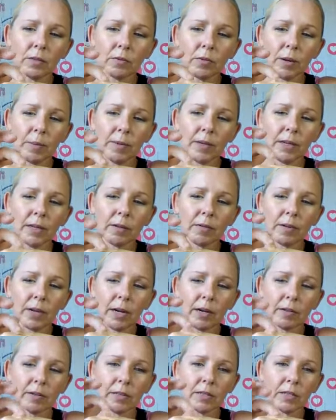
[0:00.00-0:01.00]
rubbing it
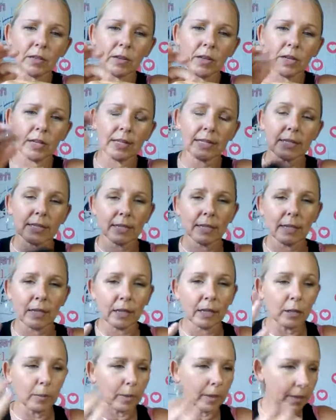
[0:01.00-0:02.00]
around so that it's a
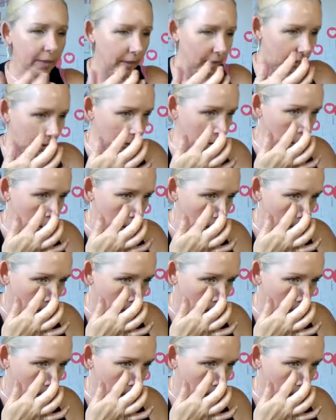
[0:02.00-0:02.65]
little bit thinner.